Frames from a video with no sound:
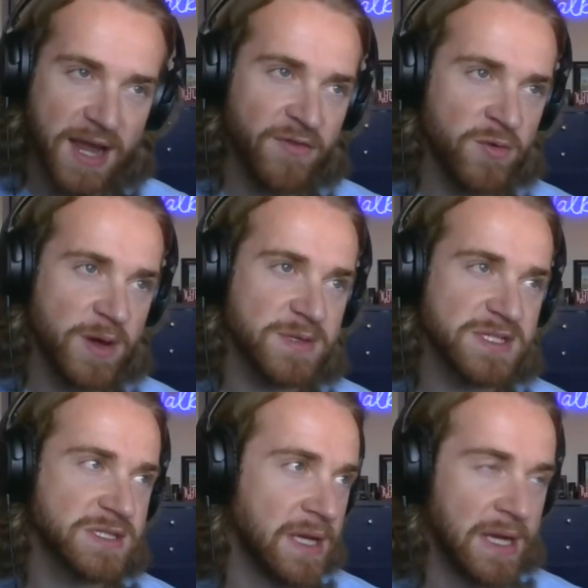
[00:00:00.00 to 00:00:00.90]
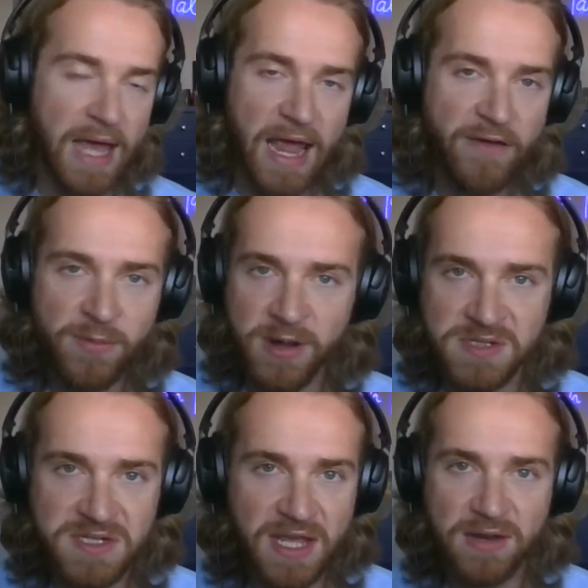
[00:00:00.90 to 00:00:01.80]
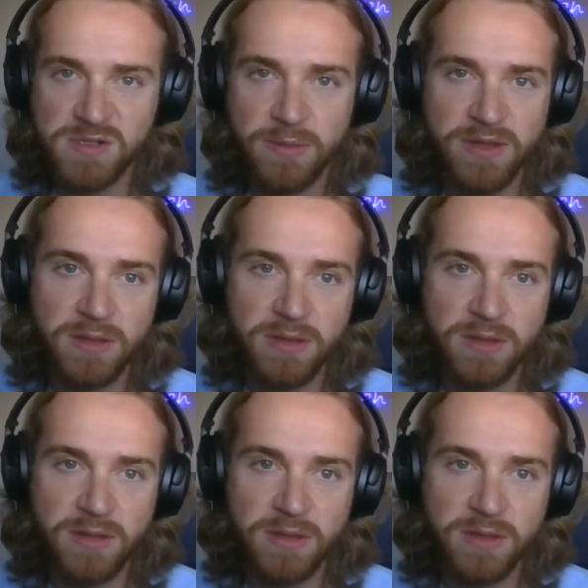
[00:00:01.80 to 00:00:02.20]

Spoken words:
Everybody was thinking it was going to